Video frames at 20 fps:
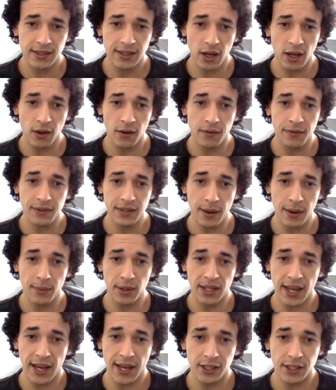
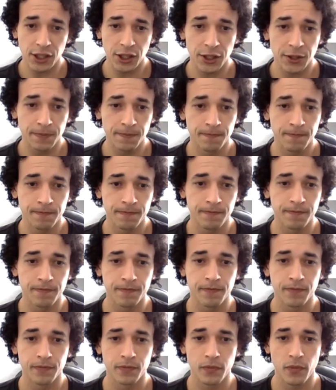self-sabotage.
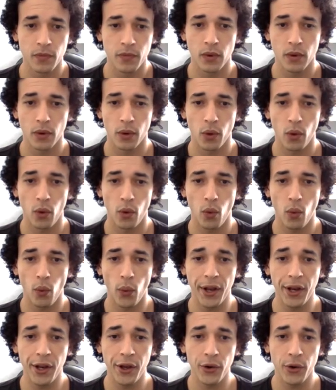
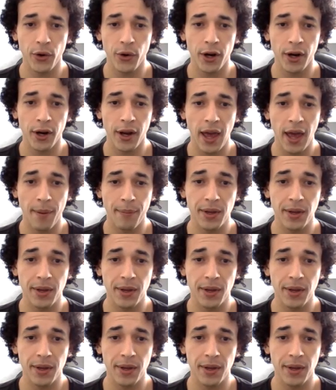When you